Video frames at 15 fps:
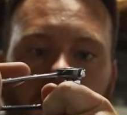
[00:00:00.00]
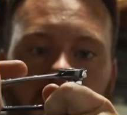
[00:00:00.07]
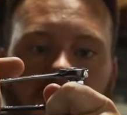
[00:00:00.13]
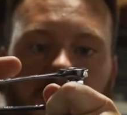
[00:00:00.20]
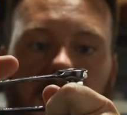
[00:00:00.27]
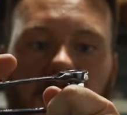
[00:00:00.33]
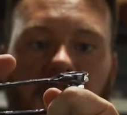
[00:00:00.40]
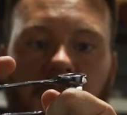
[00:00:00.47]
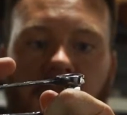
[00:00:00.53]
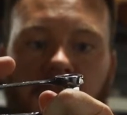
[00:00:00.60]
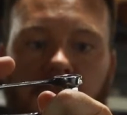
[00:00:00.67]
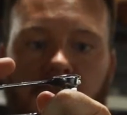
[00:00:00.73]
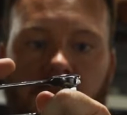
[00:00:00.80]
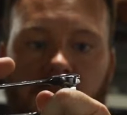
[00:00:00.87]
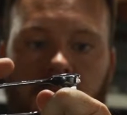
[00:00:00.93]
to
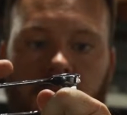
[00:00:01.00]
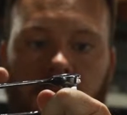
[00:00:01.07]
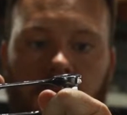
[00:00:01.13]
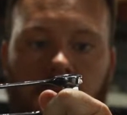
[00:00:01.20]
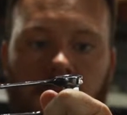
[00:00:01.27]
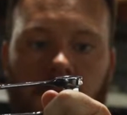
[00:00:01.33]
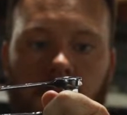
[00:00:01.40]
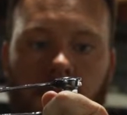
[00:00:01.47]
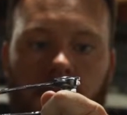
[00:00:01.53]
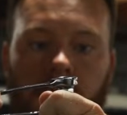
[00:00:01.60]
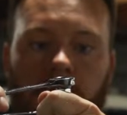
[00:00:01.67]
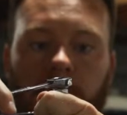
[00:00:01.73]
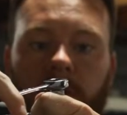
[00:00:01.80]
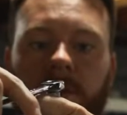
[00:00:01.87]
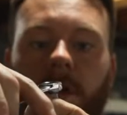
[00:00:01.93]
tighten
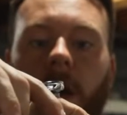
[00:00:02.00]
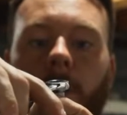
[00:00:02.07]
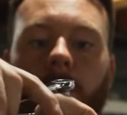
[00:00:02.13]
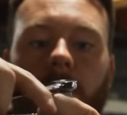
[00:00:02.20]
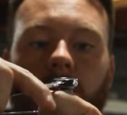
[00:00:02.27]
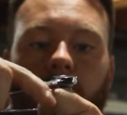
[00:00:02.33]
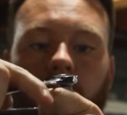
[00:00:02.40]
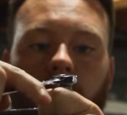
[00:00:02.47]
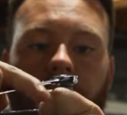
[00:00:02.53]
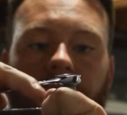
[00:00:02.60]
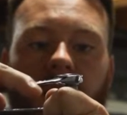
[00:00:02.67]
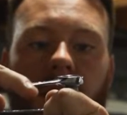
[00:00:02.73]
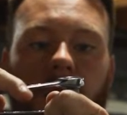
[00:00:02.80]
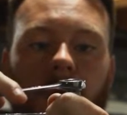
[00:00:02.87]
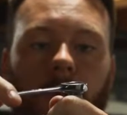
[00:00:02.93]
the top of the bolt
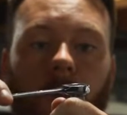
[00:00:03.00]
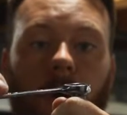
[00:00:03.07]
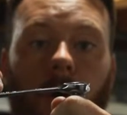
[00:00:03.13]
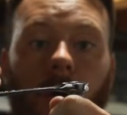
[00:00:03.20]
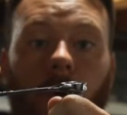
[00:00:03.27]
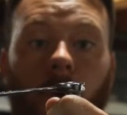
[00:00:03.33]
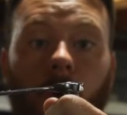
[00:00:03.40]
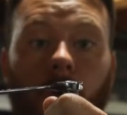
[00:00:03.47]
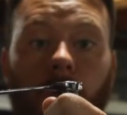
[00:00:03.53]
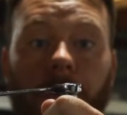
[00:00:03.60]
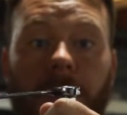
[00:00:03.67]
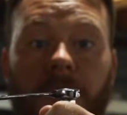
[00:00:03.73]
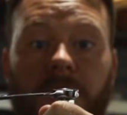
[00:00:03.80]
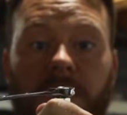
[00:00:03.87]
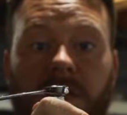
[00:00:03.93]
down while
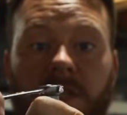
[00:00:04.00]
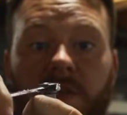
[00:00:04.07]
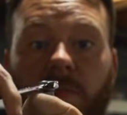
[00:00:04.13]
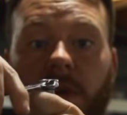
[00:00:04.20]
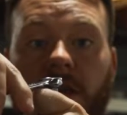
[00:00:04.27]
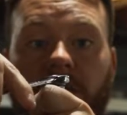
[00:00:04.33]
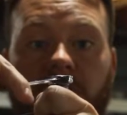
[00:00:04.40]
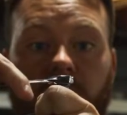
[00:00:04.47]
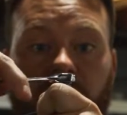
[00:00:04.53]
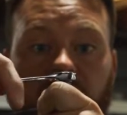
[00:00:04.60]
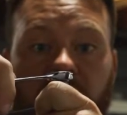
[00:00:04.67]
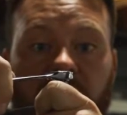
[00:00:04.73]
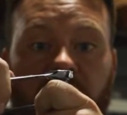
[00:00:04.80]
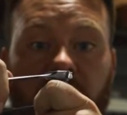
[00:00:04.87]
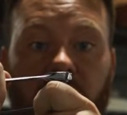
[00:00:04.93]
holding the spacer
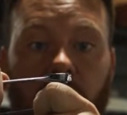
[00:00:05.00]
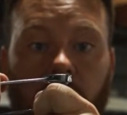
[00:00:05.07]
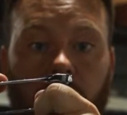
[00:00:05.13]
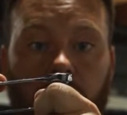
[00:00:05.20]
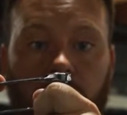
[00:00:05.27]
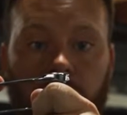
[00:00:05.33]
still.